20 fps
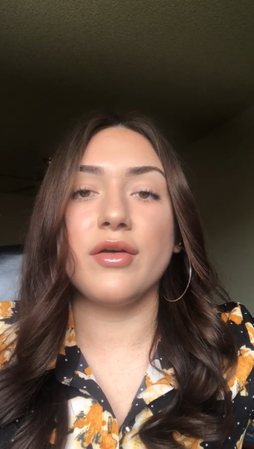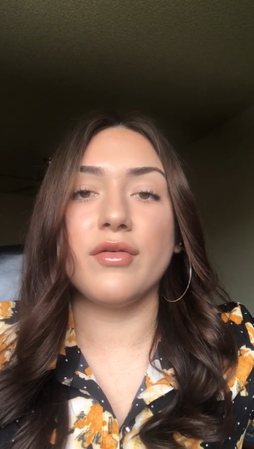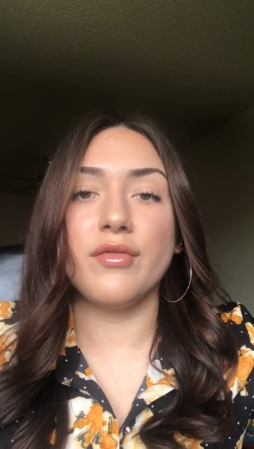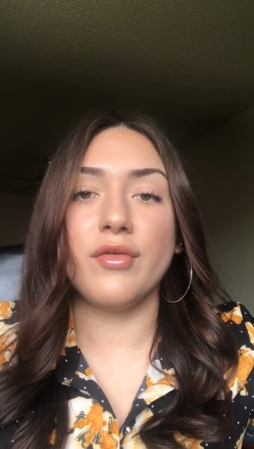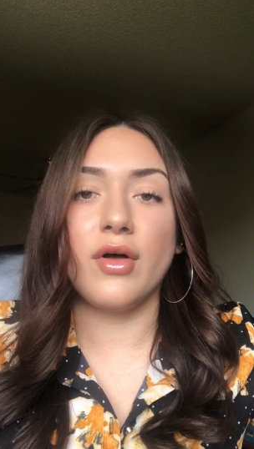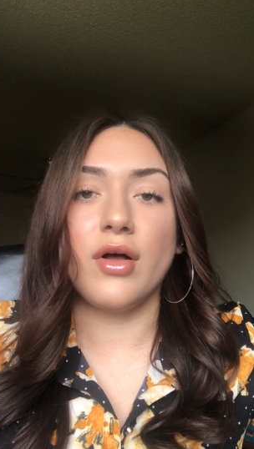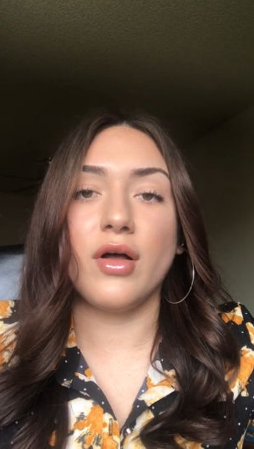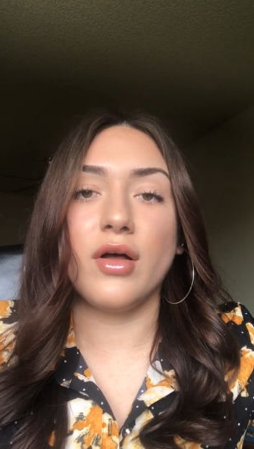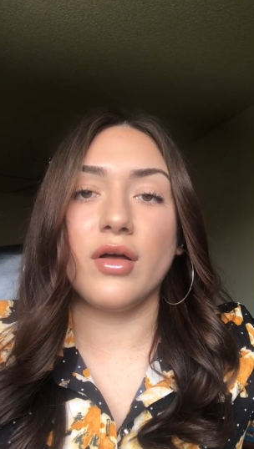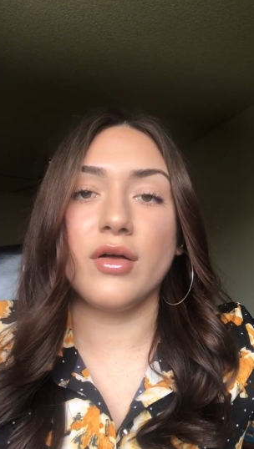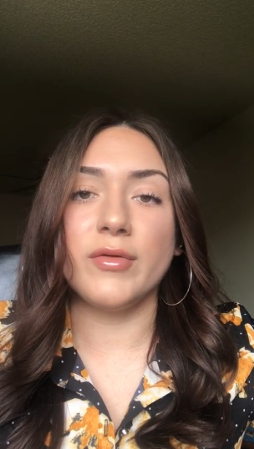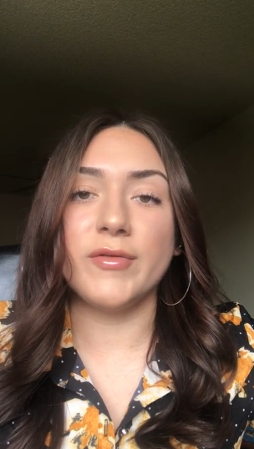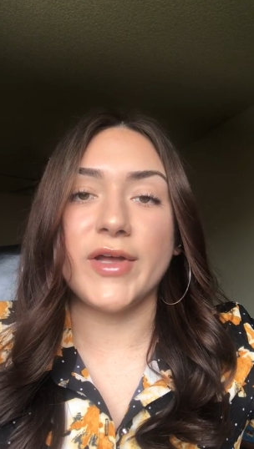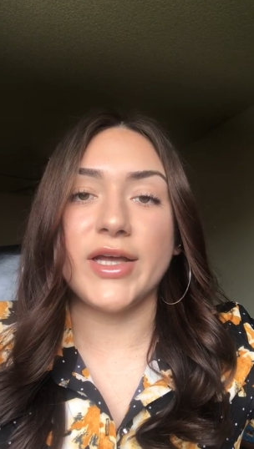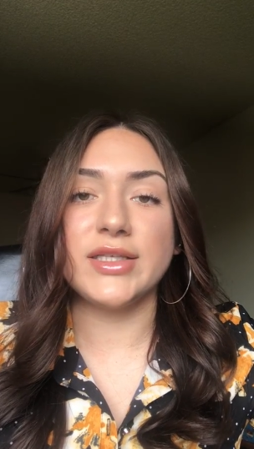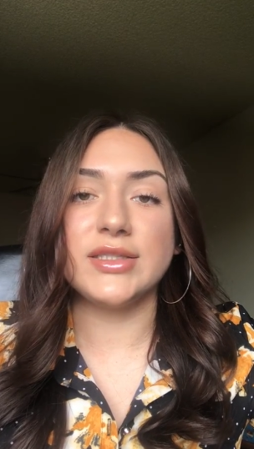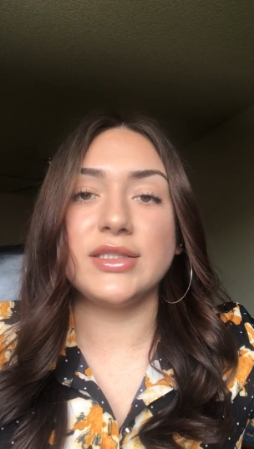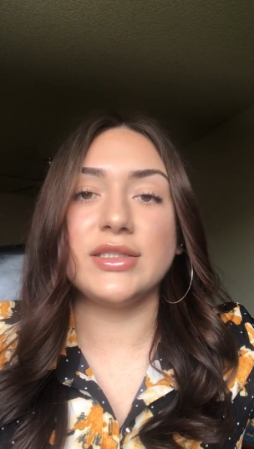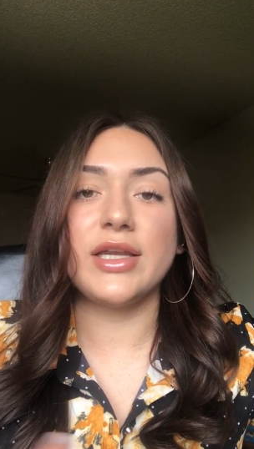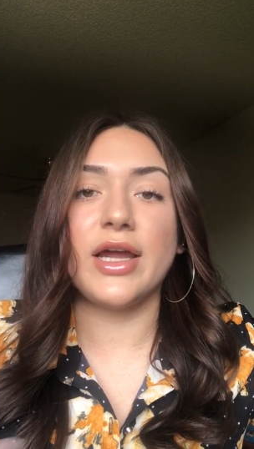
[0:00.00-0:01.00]
evolve,
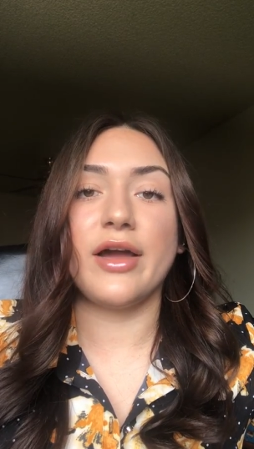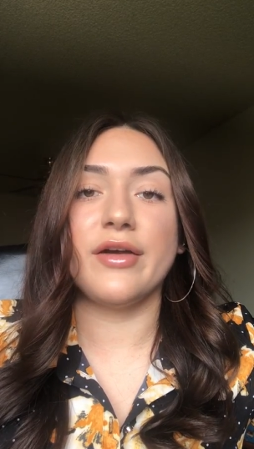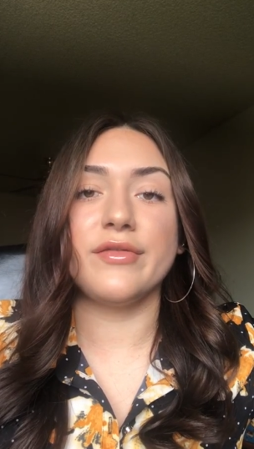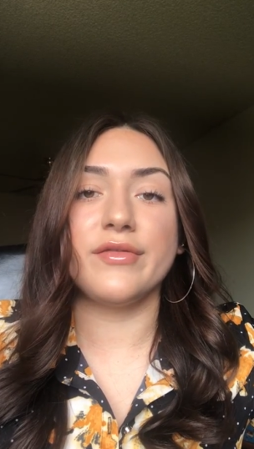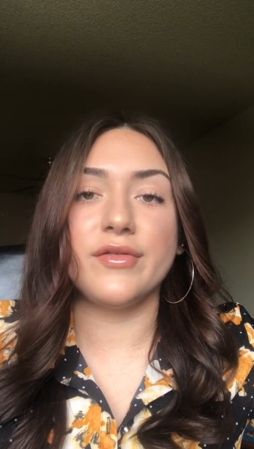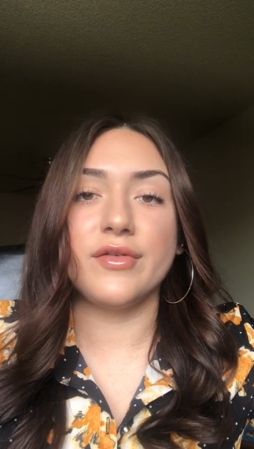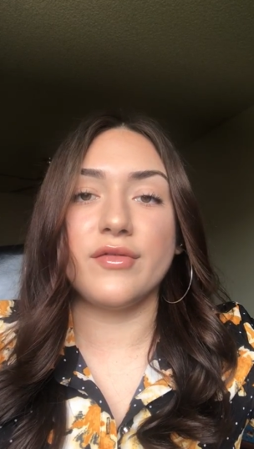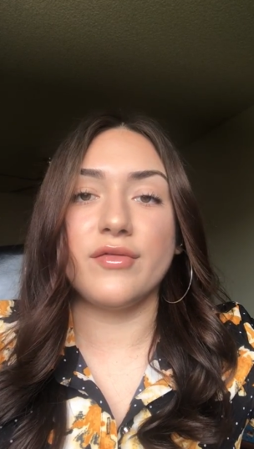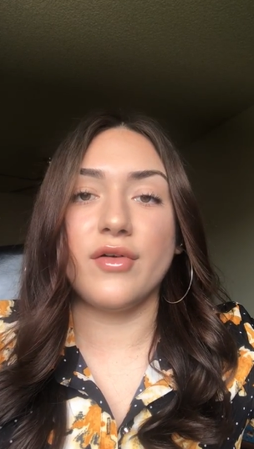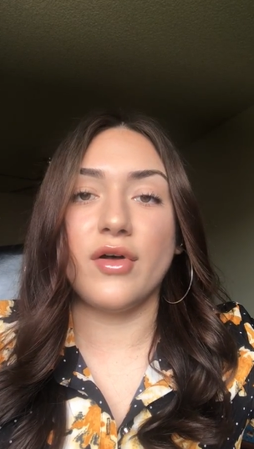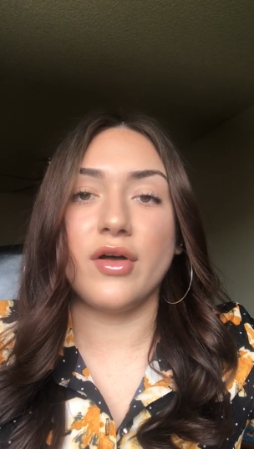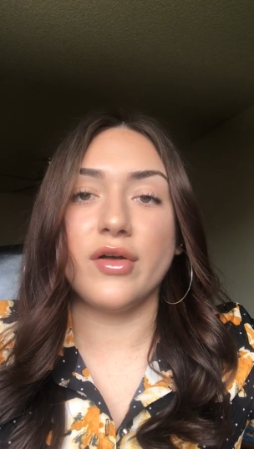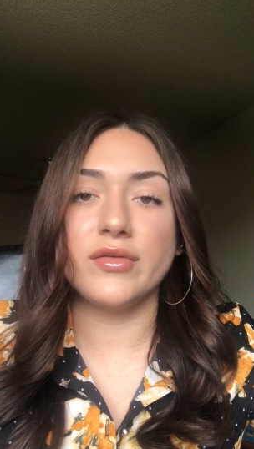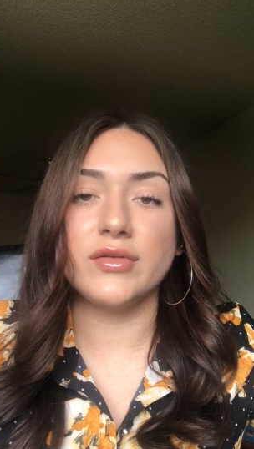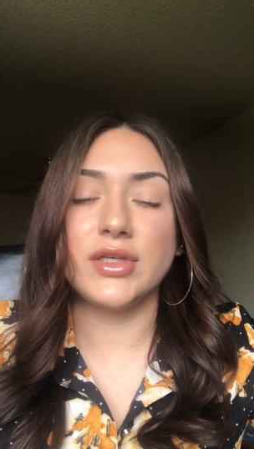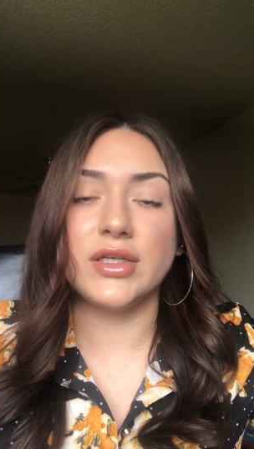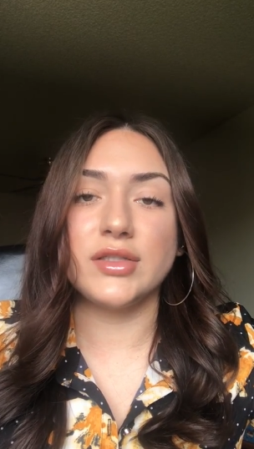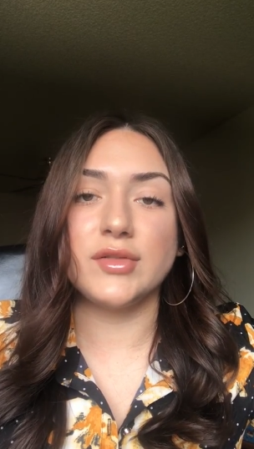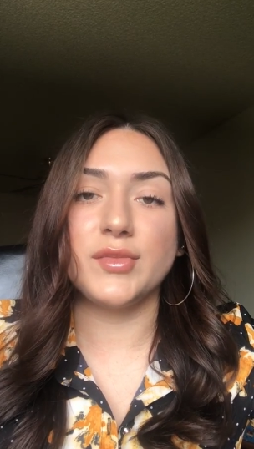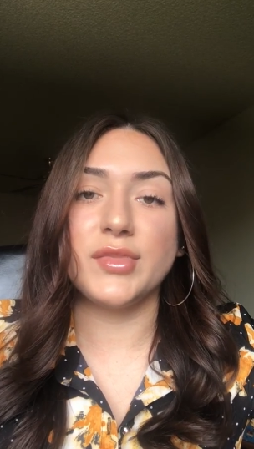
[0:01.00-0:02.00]
as staff
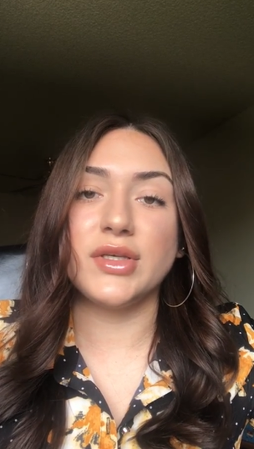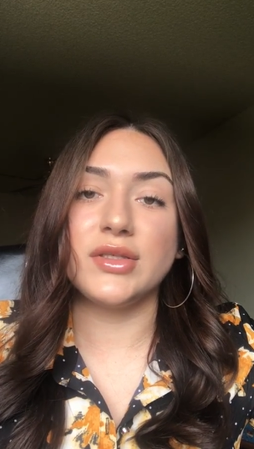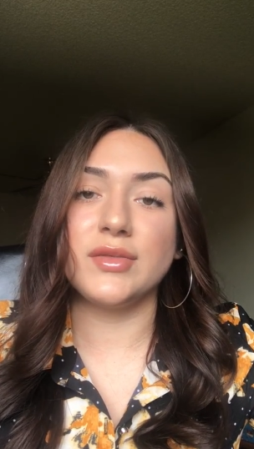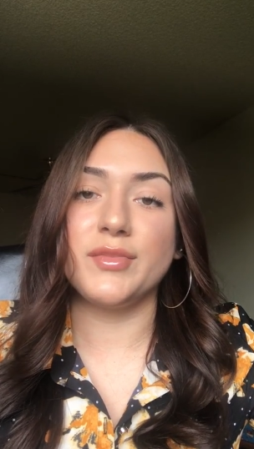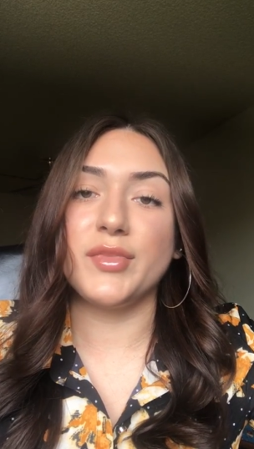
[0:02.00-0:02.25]
evolves, as